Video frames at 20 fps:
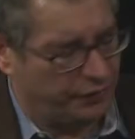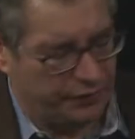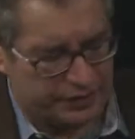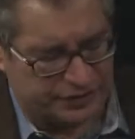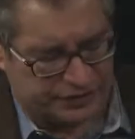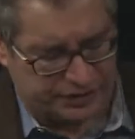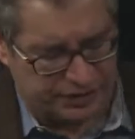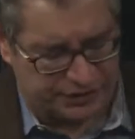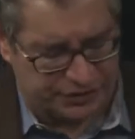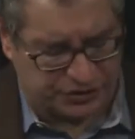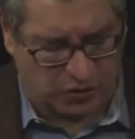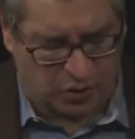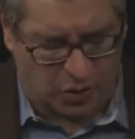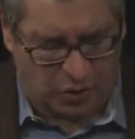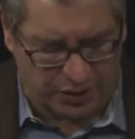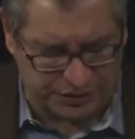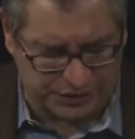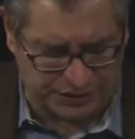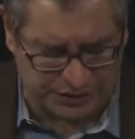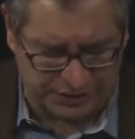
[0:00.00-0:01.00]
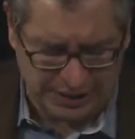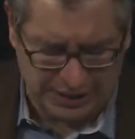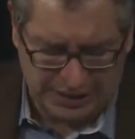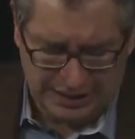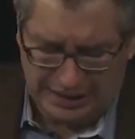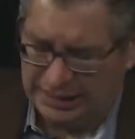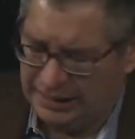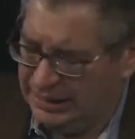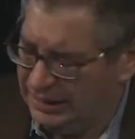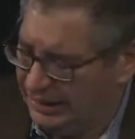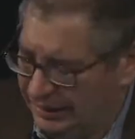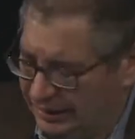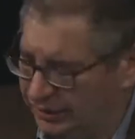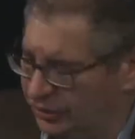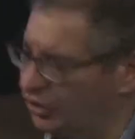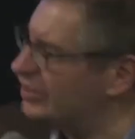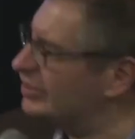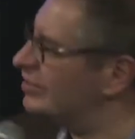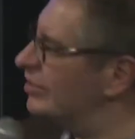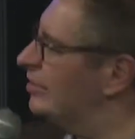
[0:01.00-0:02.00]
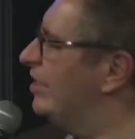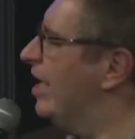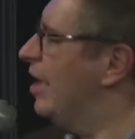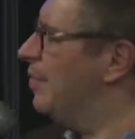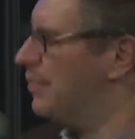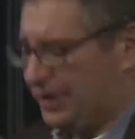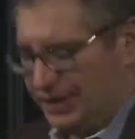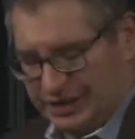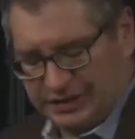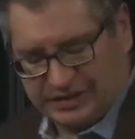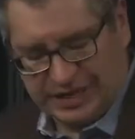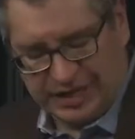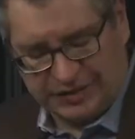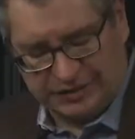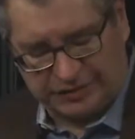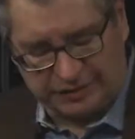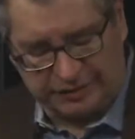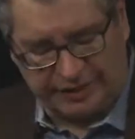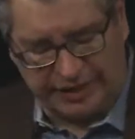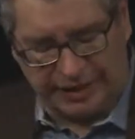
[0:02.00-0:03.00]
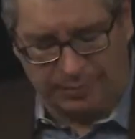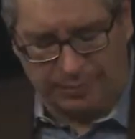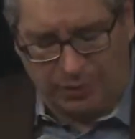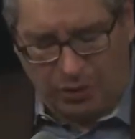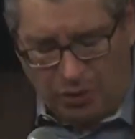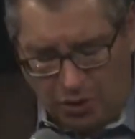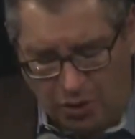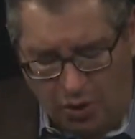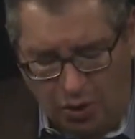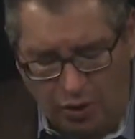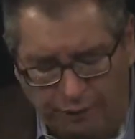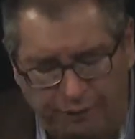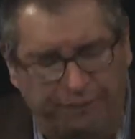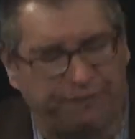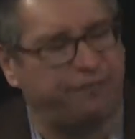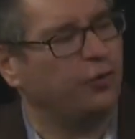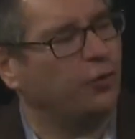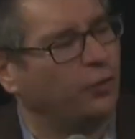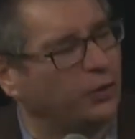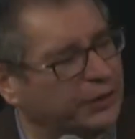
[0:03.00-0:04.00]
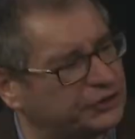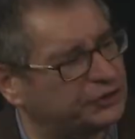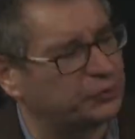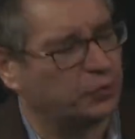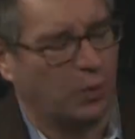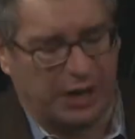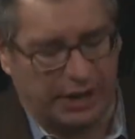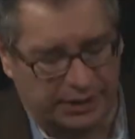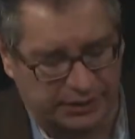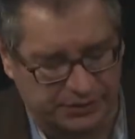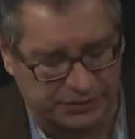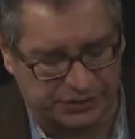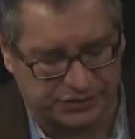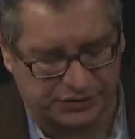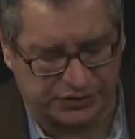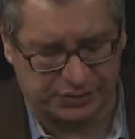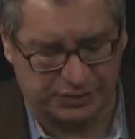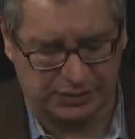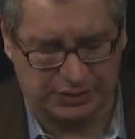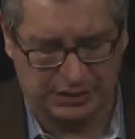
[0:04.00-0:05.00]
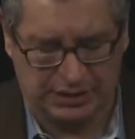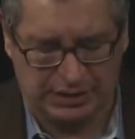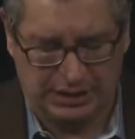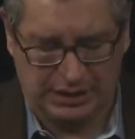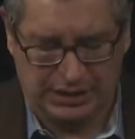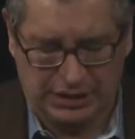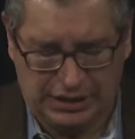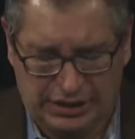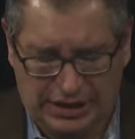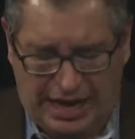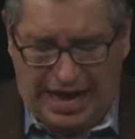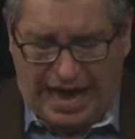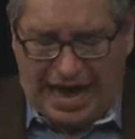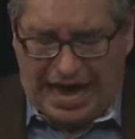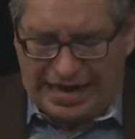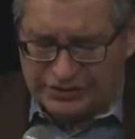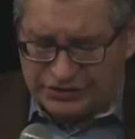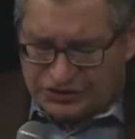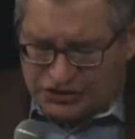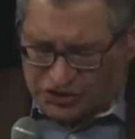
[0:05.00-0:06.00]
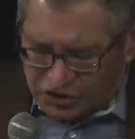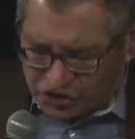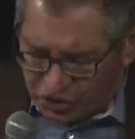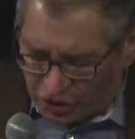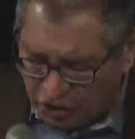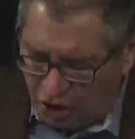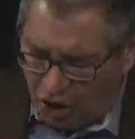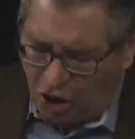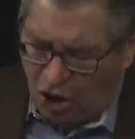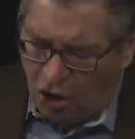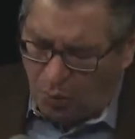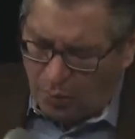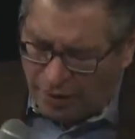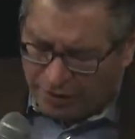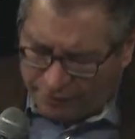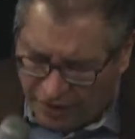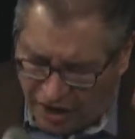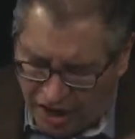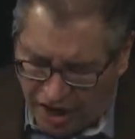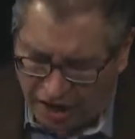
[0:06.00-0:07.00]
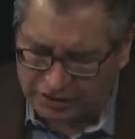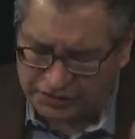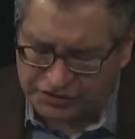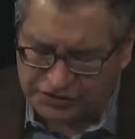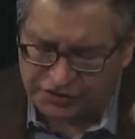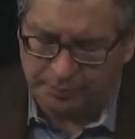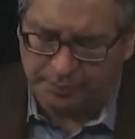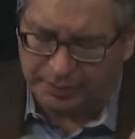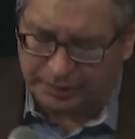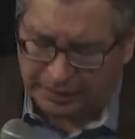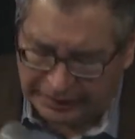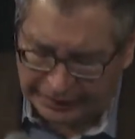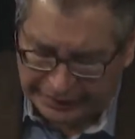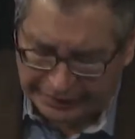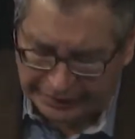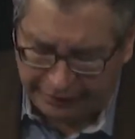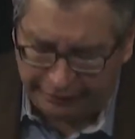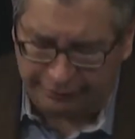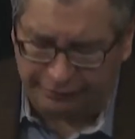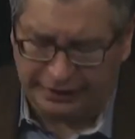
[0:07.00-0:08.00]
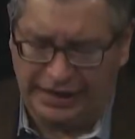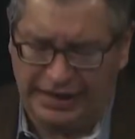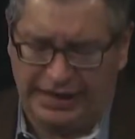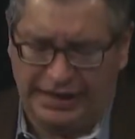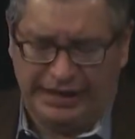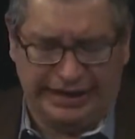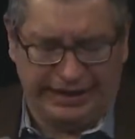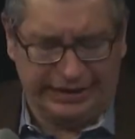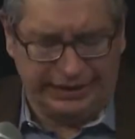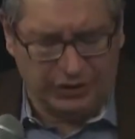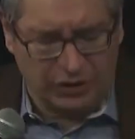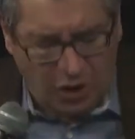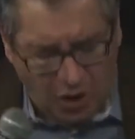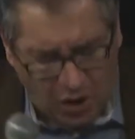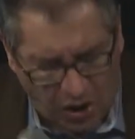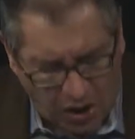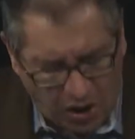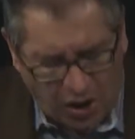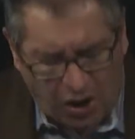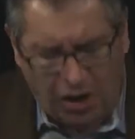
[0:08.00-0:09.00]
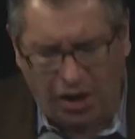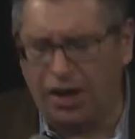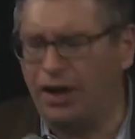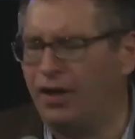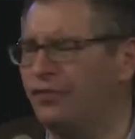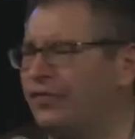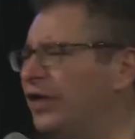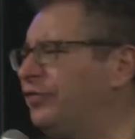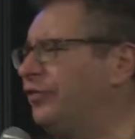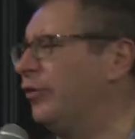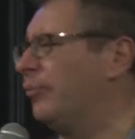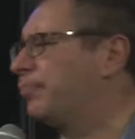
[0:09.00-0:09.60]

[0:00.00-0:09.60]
this discourse, he looks at them and he says to them, oh, foolish ones and slow of heart to believe in all that the